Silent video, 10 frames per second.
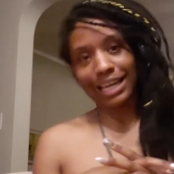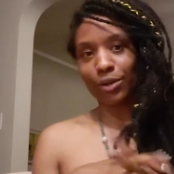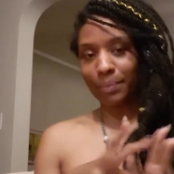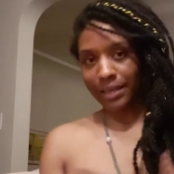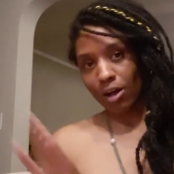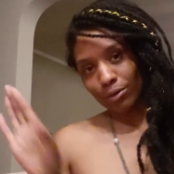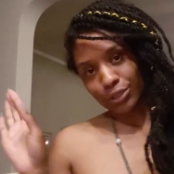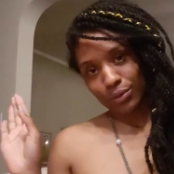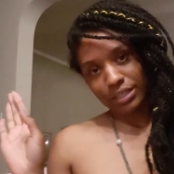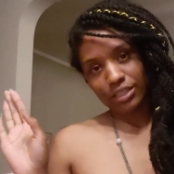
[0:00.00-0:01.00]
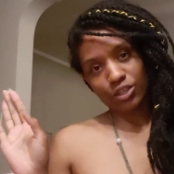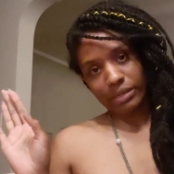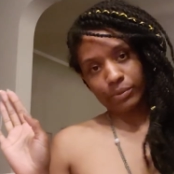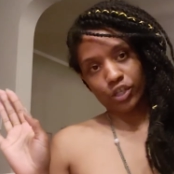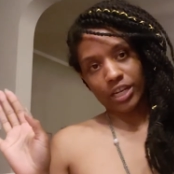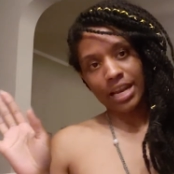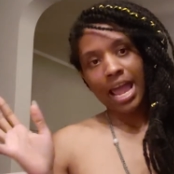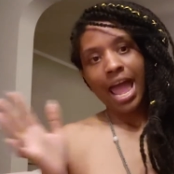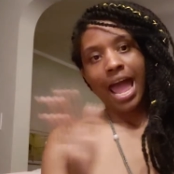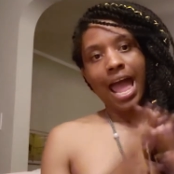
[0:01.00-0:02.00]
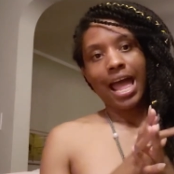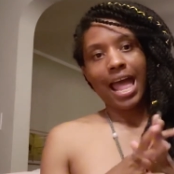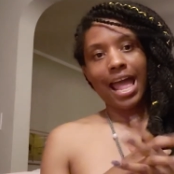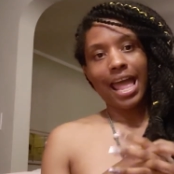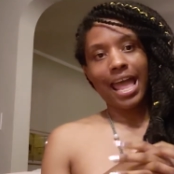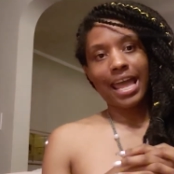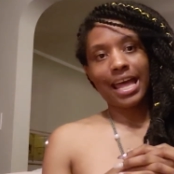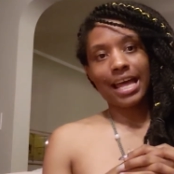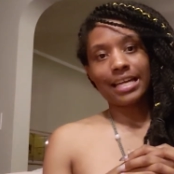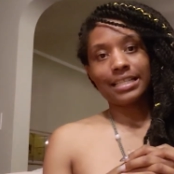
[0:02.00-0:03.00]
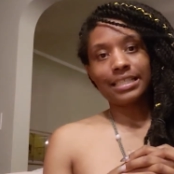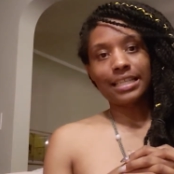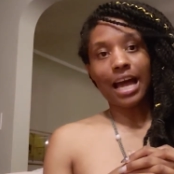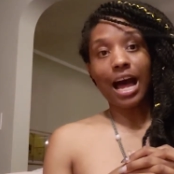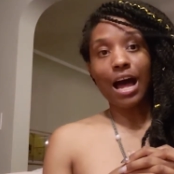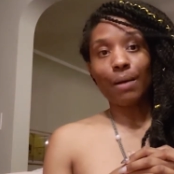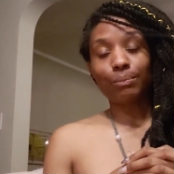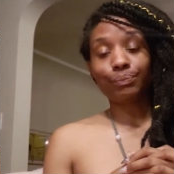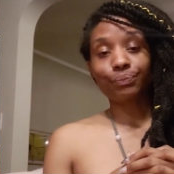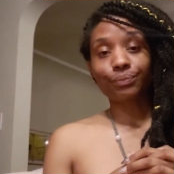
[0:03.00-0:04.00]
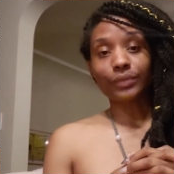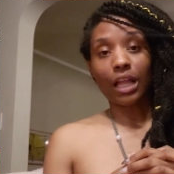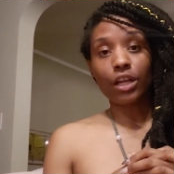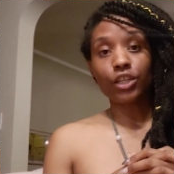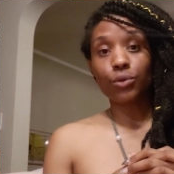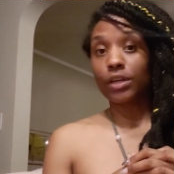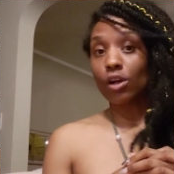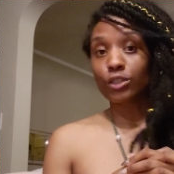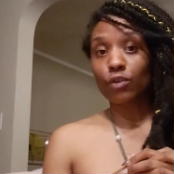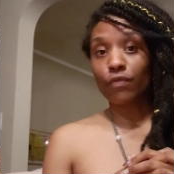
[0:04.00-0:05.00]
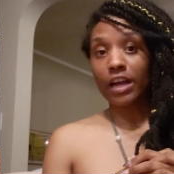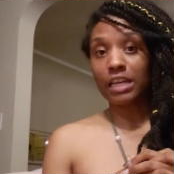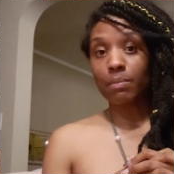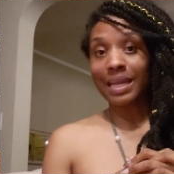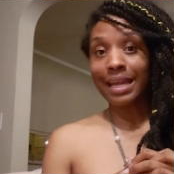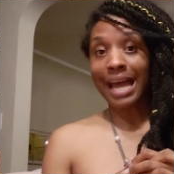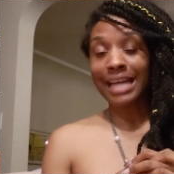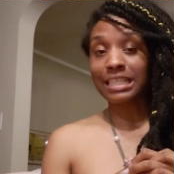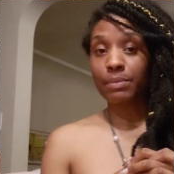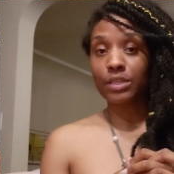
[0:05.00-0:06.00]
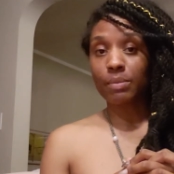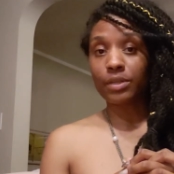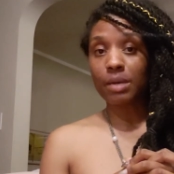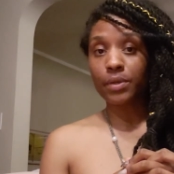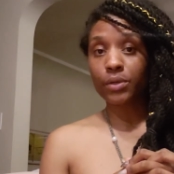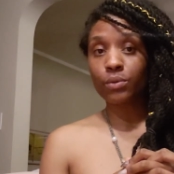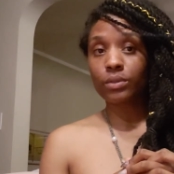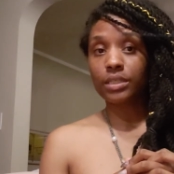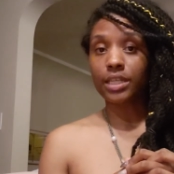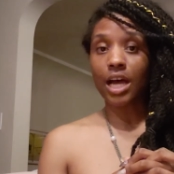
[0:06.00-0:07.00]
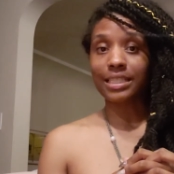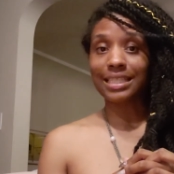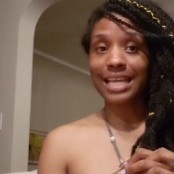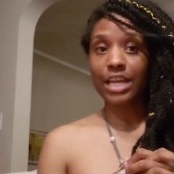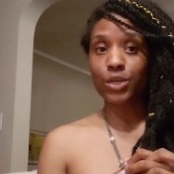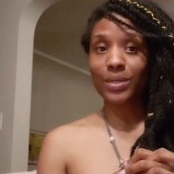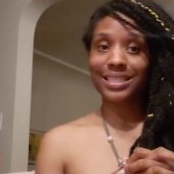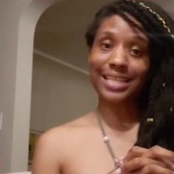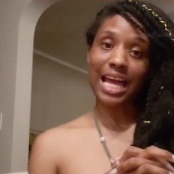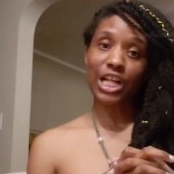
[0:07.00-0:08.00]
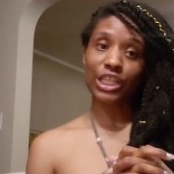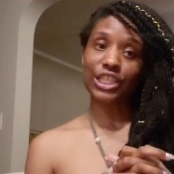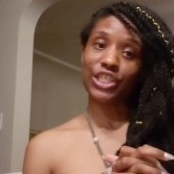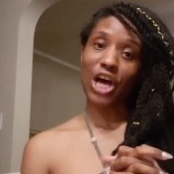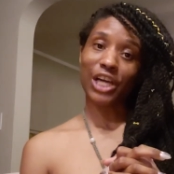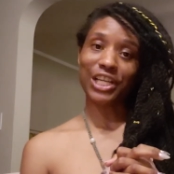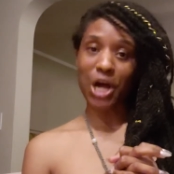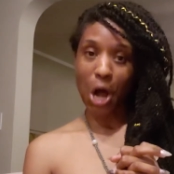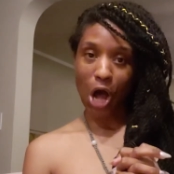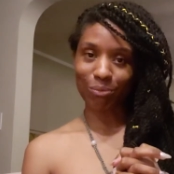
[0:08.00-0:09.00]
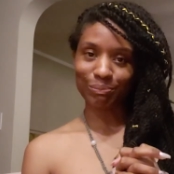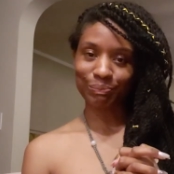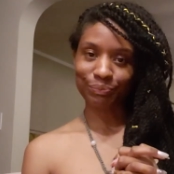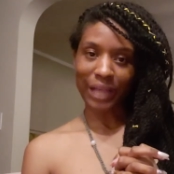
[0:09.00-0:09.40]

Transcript: That'll be also in the description. And you can also find me at www.sanyuestelle.com